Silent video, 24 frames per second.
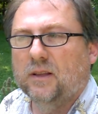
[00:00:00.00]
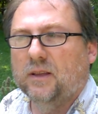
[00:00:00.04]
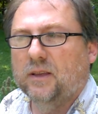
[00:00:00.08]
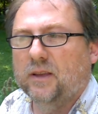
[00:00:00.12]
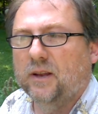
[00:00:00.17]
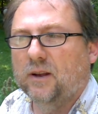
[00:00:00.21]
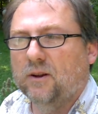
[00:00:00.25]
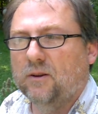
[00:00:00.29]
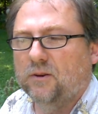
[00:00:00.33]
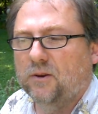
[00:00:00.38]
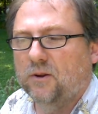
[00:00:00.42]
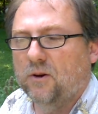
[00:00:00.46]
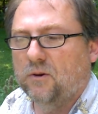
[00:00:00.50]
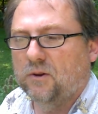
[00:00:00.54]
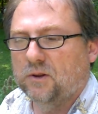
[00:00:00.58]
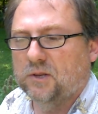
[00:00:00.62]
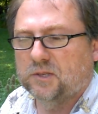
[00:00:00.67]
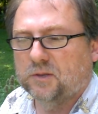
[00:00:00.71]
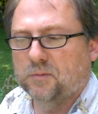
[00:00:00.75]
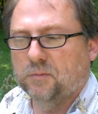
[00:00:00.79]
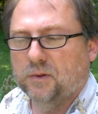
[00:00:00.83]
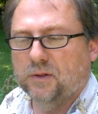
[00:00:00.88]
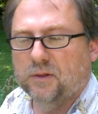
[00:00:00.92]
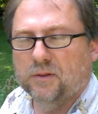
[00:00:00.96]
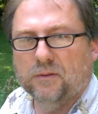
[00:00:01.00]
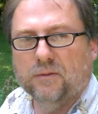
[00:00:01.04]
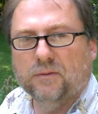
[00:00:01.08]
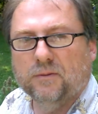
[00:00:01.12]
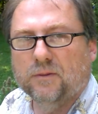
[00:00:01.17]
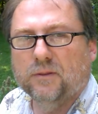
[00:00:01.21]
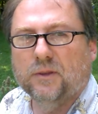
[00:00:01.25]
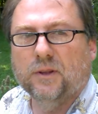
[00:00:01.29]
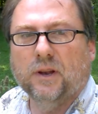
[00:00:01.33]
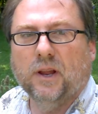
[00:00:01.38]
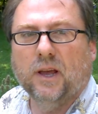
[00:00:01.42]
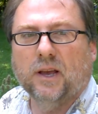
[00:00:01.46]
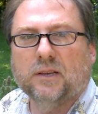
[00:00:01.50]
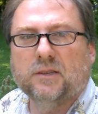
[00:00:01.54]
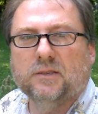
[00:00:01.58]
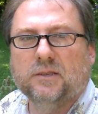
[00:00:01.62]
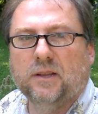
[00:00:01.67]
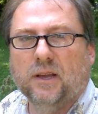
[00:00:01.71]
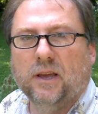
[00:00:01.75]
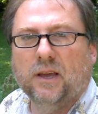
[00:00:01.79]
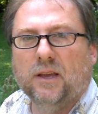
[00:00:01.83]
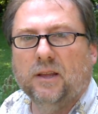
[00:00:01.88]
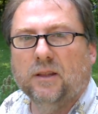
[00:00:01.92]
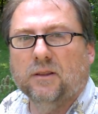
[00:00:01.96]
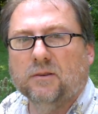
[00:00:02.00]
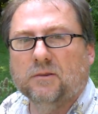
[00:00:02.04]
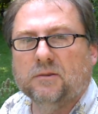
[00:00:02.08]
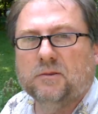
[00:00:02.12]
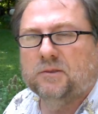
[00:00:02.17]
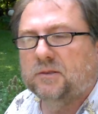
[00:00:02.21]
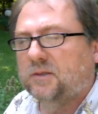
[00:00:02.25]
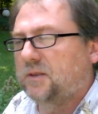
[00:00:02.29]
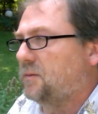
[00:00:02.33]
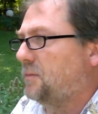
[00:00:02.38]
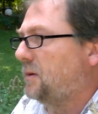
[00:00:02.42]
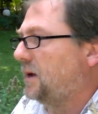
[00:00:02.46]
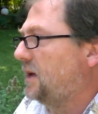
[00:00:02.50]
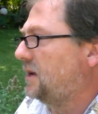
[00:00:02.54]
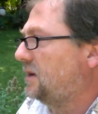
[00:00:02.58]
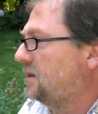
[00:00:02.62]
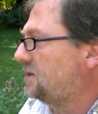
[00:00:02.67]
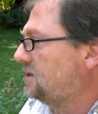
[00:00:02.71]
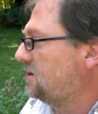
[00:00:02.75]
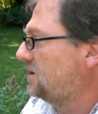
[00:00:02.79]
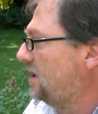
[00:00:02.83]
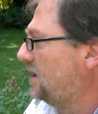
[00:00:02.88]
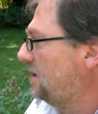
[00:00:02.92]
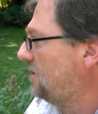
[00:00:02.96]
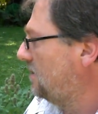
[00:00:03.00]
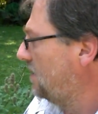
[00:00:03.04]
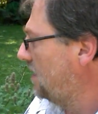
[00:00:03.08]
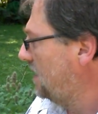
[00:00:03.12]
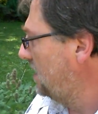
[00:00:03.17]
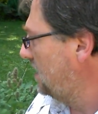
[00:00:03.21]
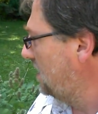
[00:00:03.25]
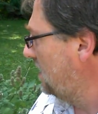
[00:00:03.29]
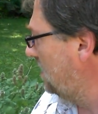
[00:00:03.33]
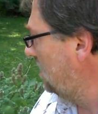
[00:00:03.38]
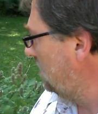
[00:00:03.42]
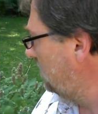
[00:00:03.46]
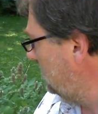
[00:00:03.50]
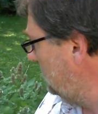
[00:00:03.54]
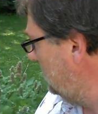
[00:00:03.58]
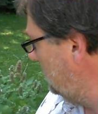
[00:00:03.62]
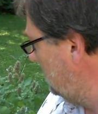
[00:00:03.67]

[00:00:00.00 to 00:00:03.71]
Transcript: you don't notice them and the next day those tomatoes are ate right up.